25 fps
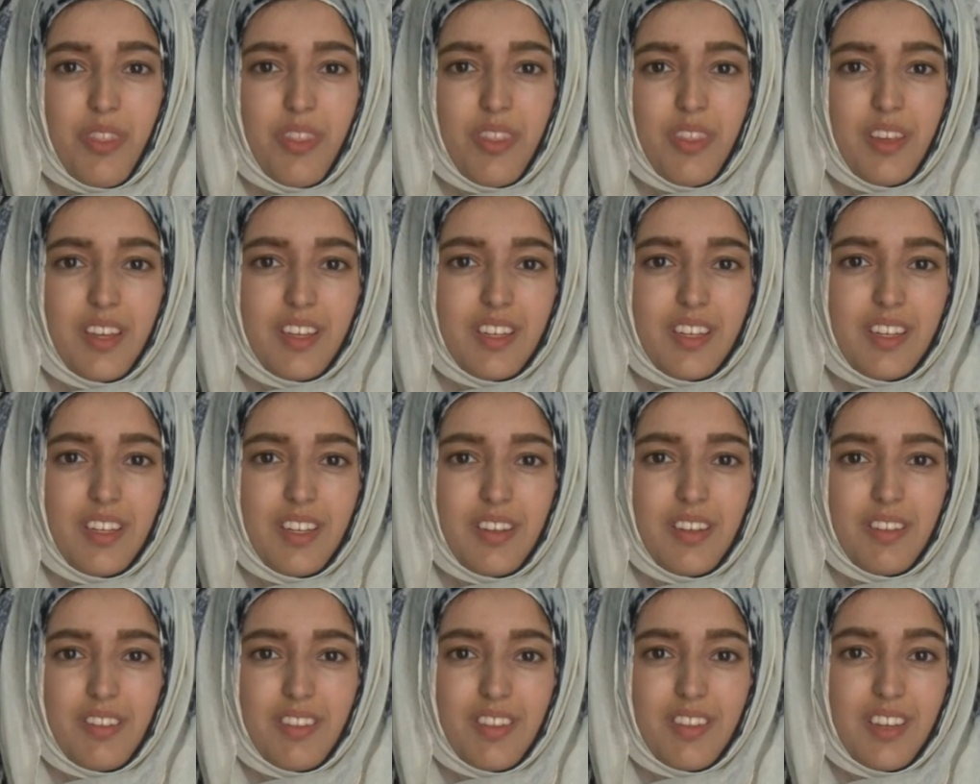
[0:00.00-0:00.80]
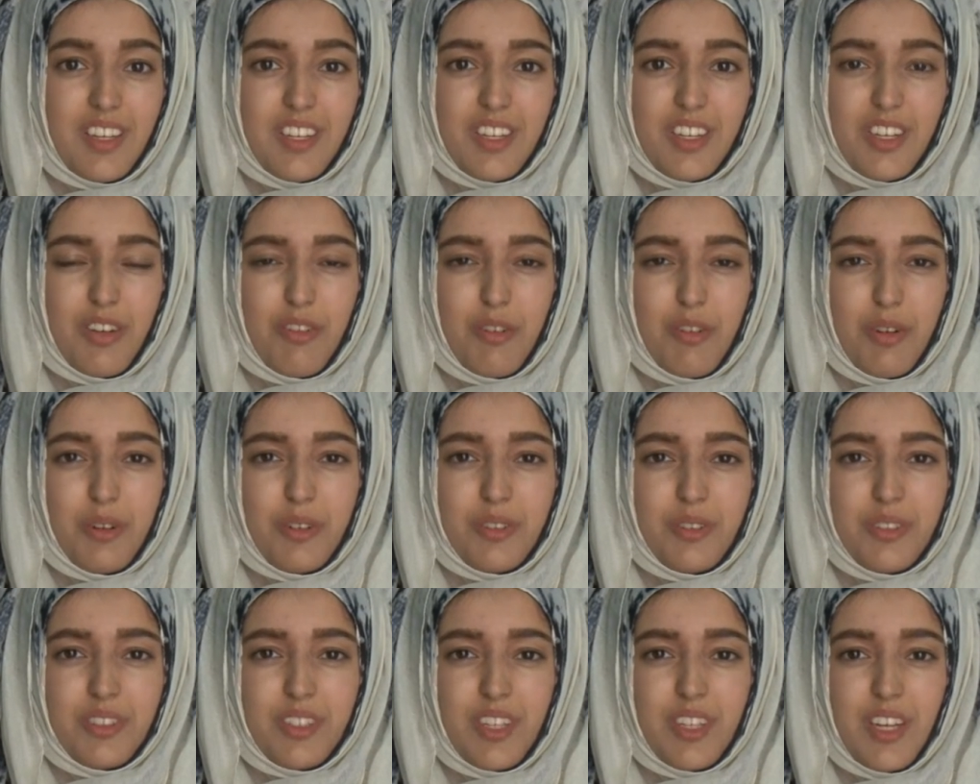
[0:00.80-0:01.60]

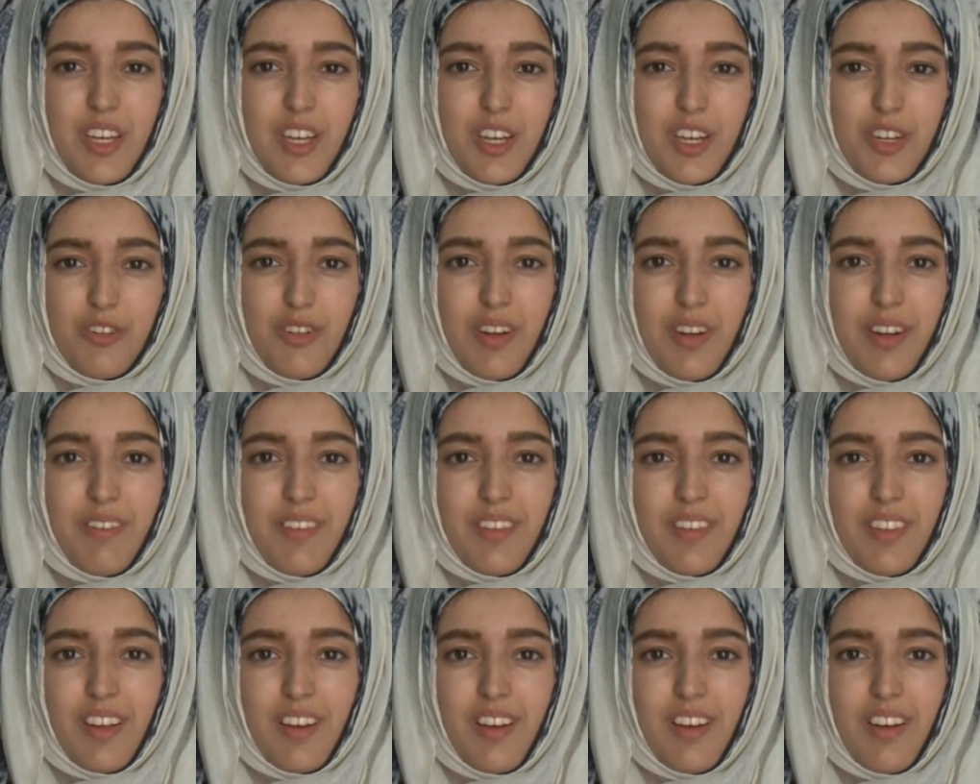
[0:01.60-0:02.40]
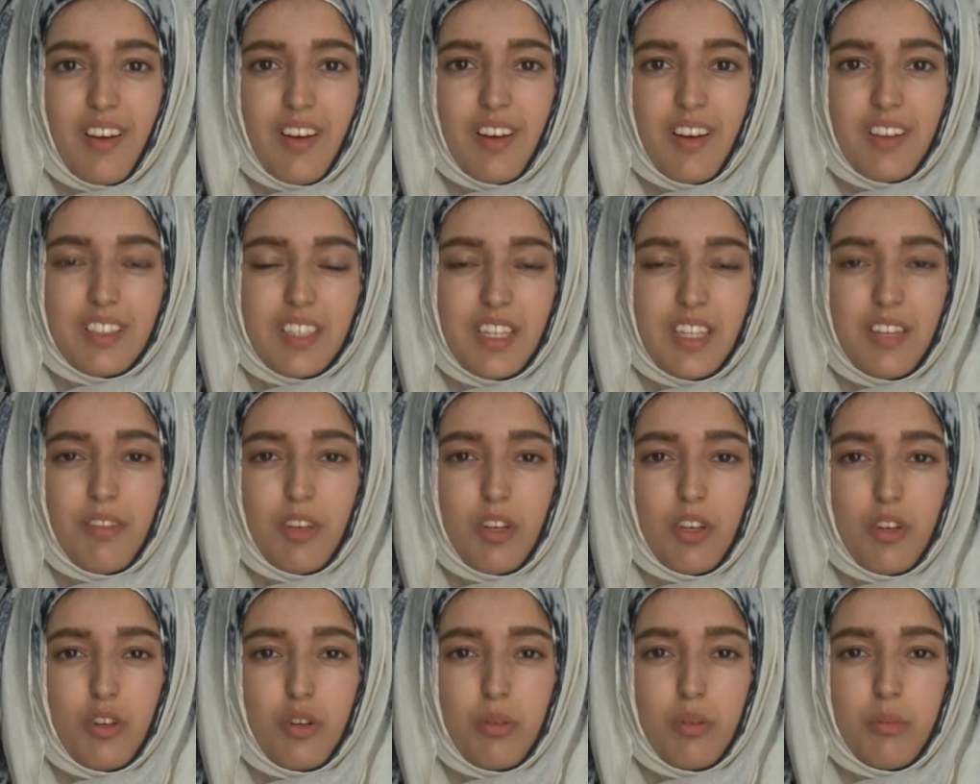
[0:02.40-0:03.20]
30-year-olds driving their cars,
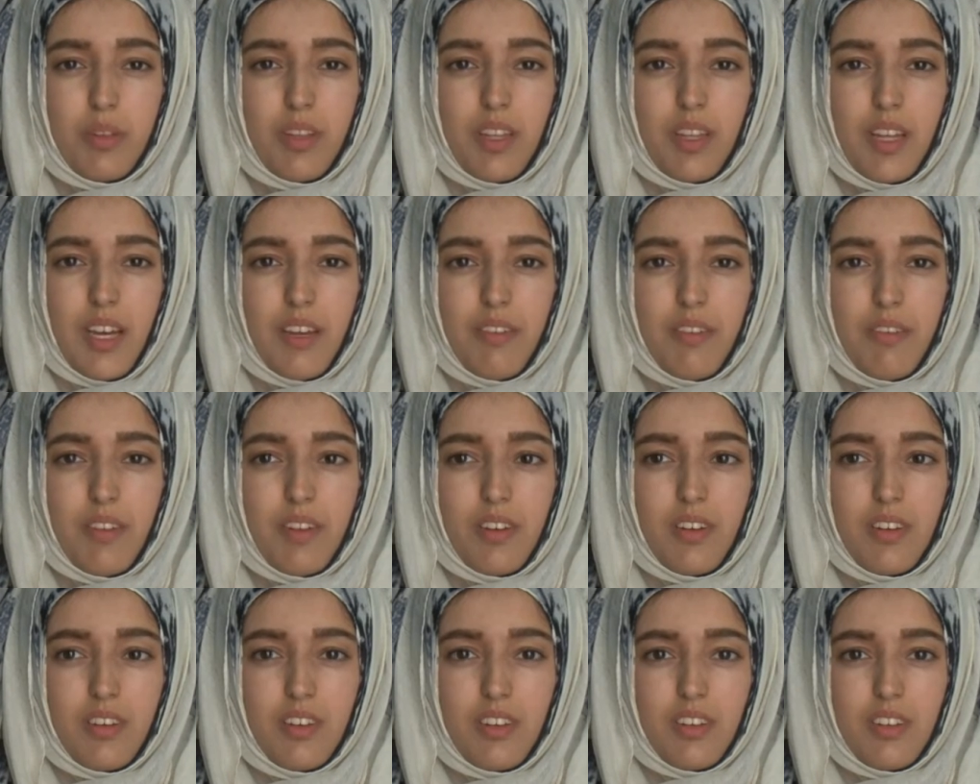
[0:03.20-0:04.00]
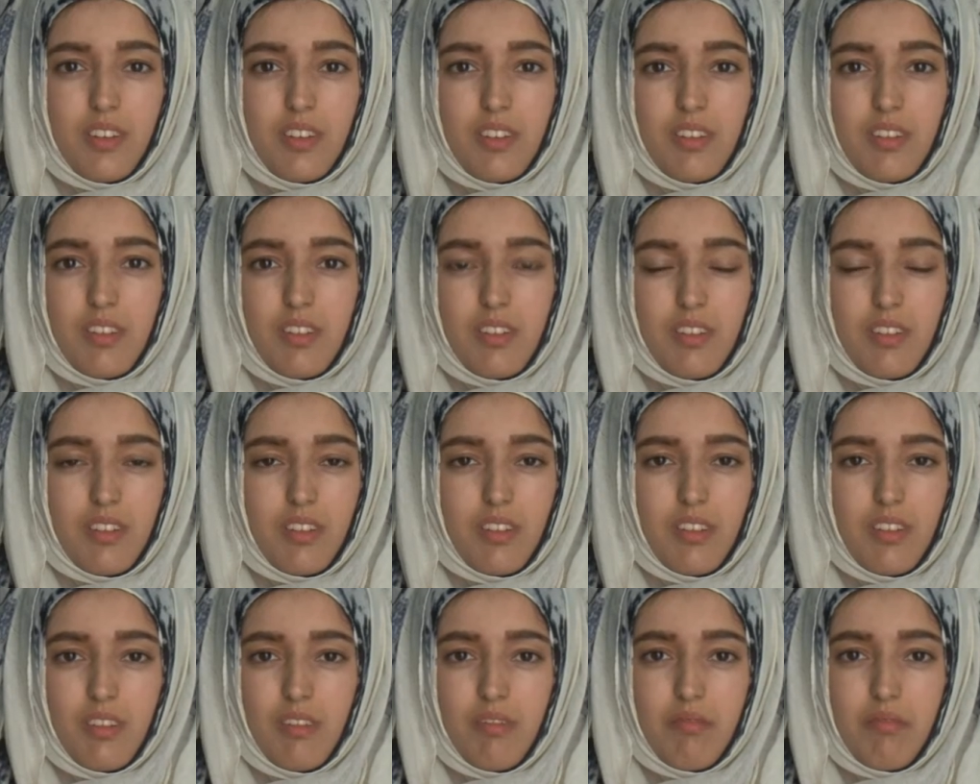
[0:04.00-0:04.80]
living a normal life, and just
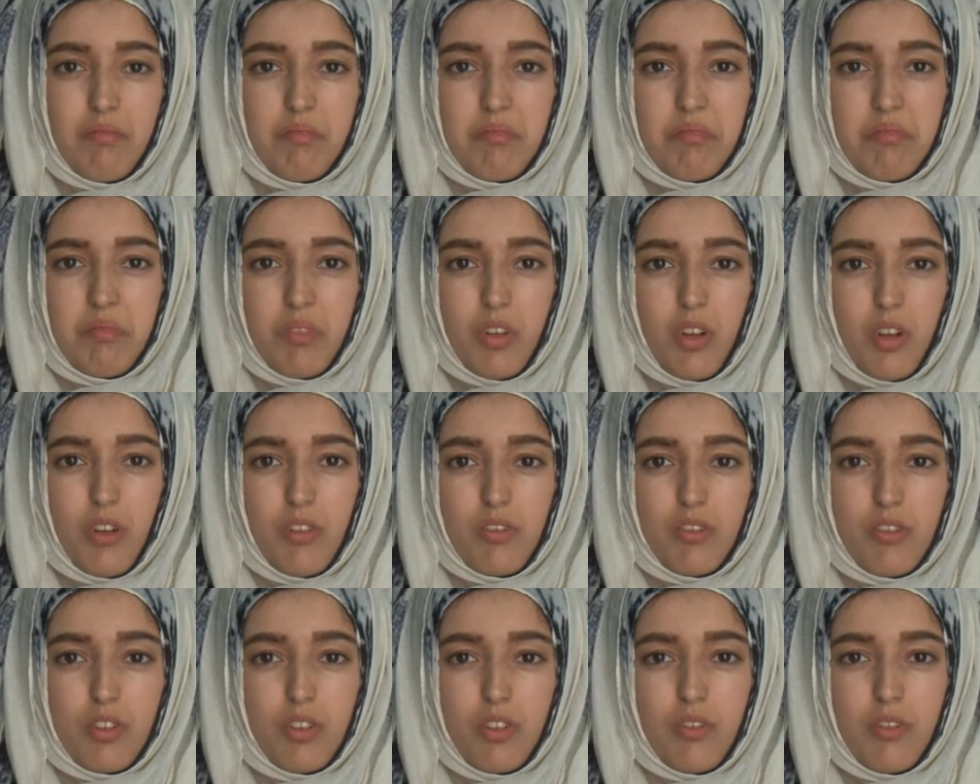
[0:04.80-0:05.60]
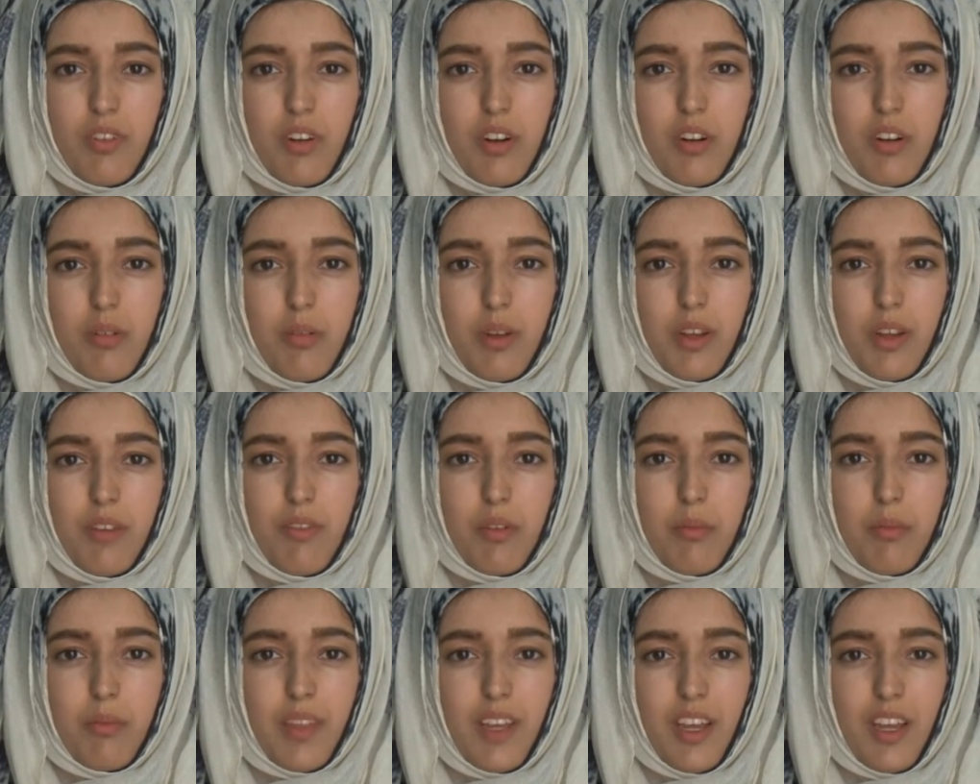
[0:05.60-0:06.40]
not too far away
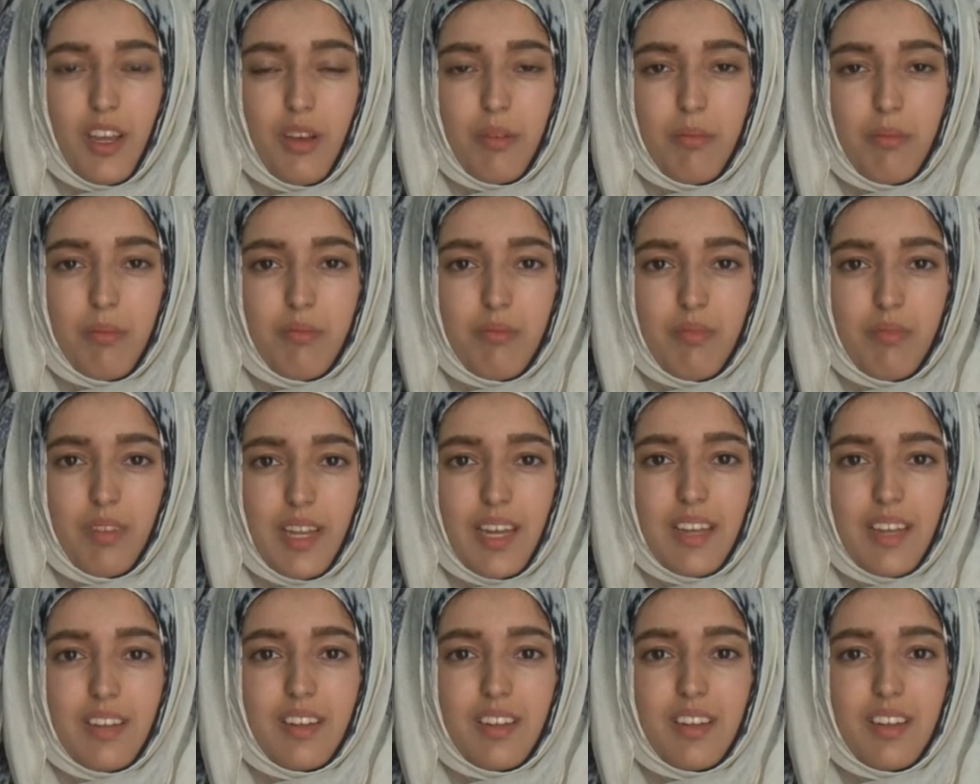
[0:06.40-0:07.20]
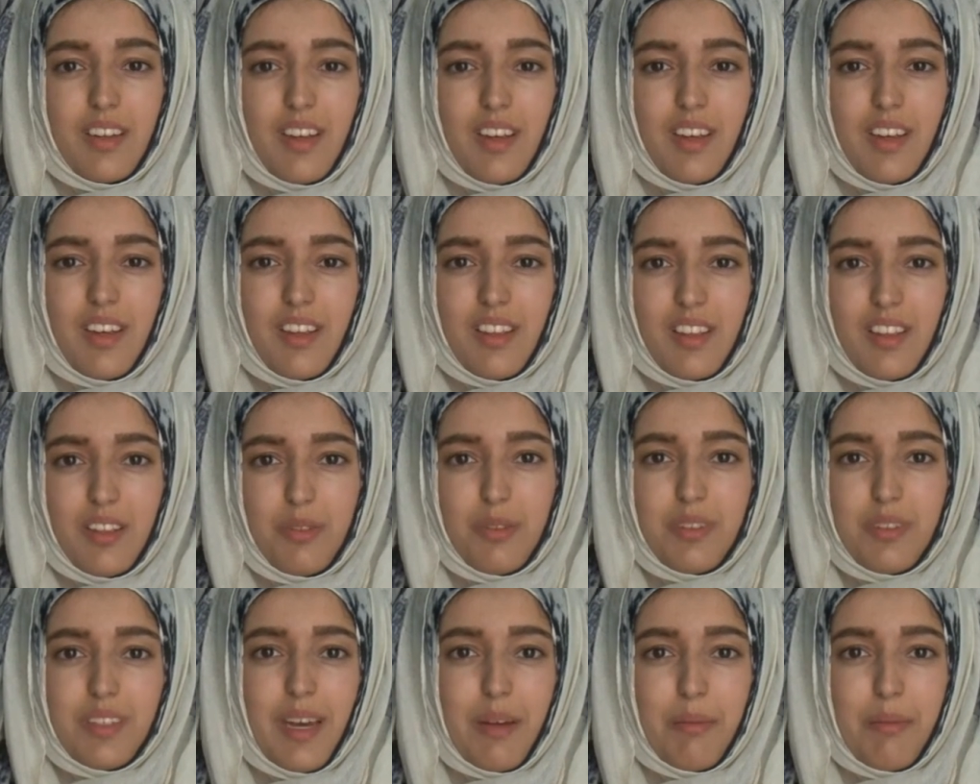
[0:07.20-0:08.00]
from their homeland. This
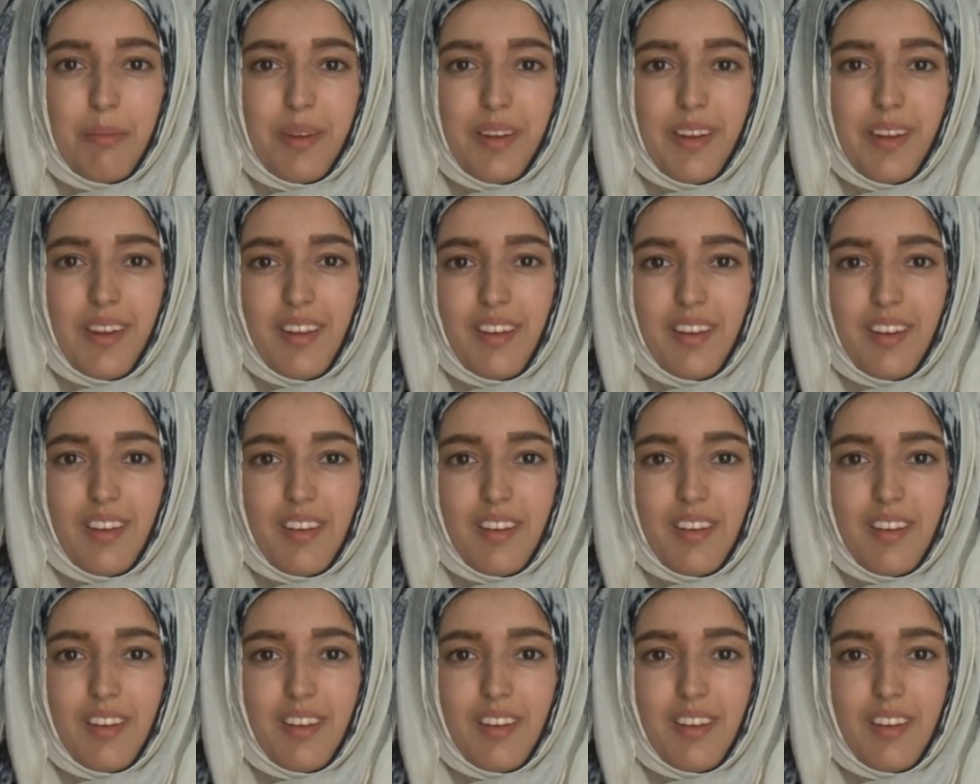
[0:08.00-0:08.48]
was happening.